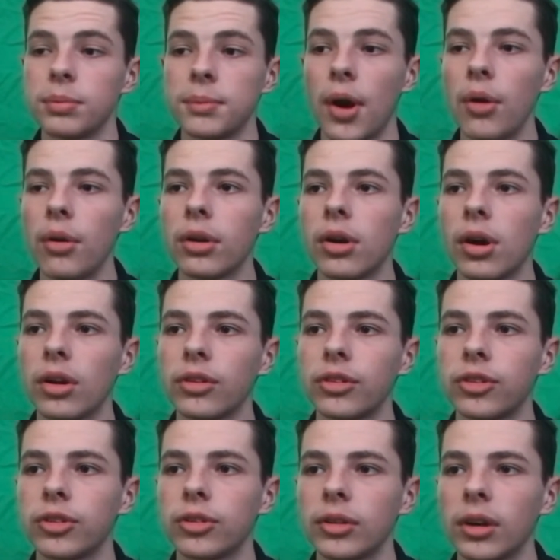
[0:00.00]
Odegaard,
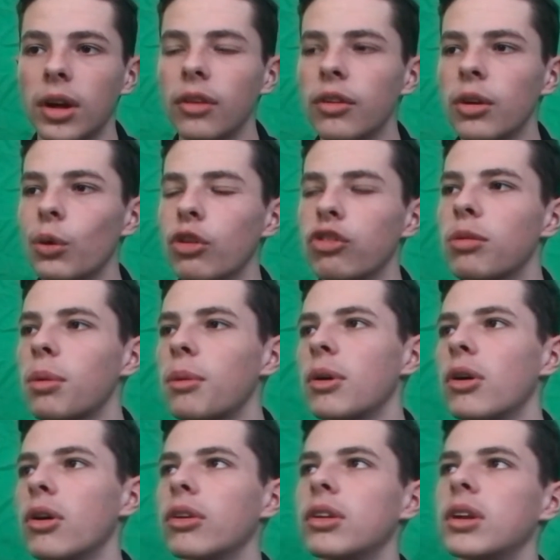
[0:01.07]
I don't even want to drop
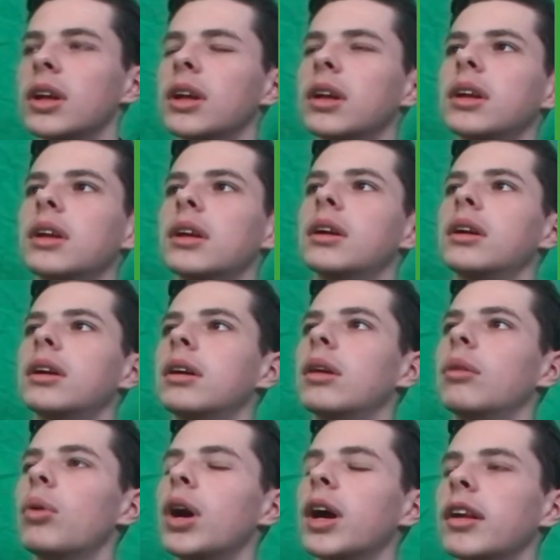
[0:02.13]
Odegaard.
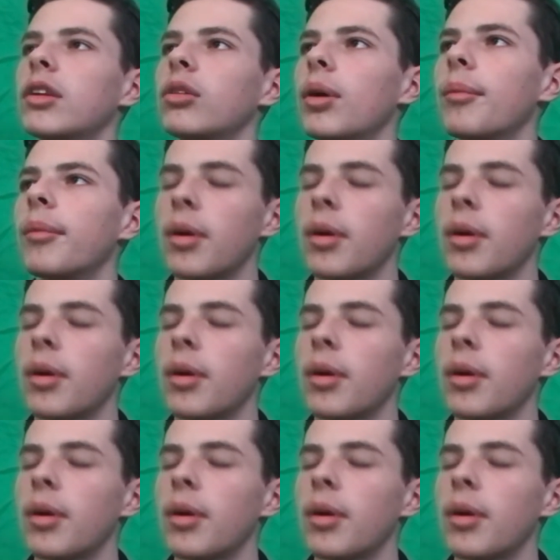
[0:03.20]
Why? Well, I'm